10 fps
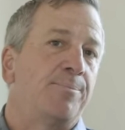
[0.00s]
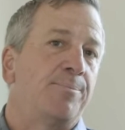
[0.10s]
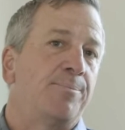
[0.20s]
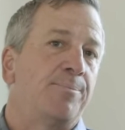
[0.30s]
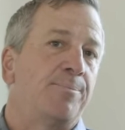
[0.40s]

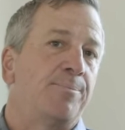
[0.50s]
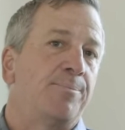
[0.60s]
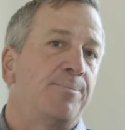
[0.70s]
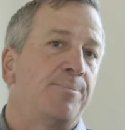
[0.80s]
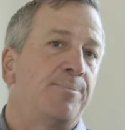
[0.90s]

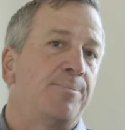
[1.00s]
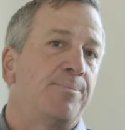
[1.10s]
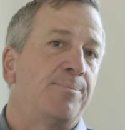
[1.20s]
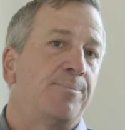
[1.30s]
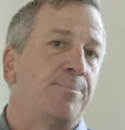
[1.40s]

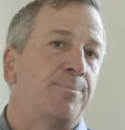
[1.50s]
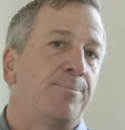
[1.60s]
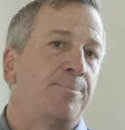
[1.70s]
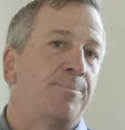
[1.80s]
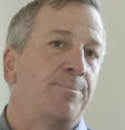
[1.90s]

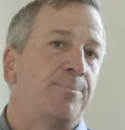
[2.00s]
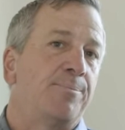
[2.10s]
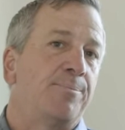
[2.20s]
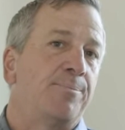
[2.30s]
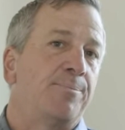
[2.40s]

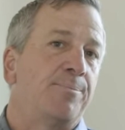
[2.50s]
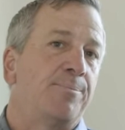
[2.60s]
(silent)